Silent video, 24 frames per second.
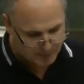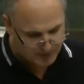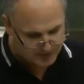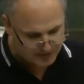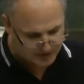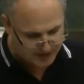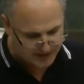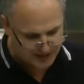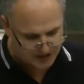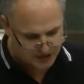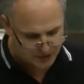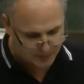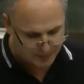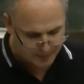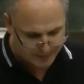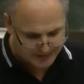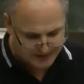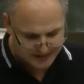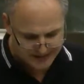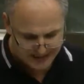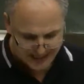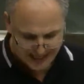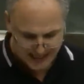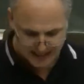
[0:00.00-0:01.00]
but need to
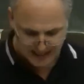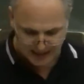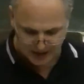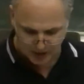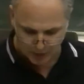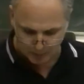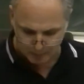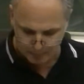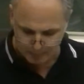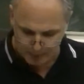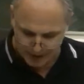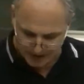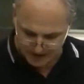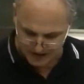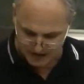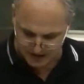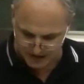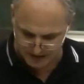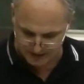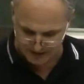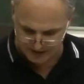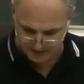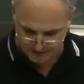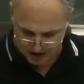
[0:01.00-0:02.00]
maintain a
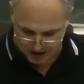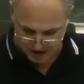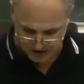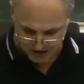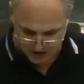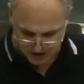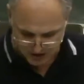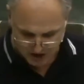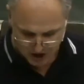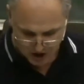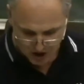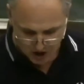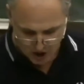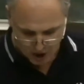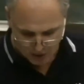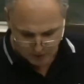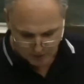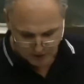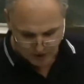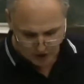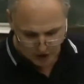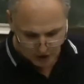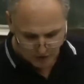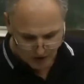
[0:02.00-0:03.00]
competitive advantage
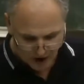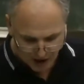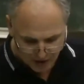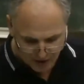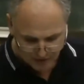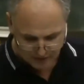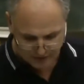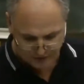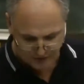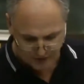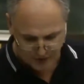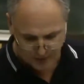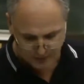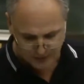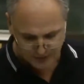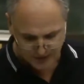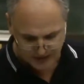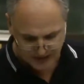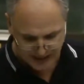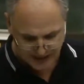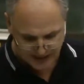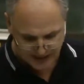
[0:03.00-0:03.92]
over, the, over other firms and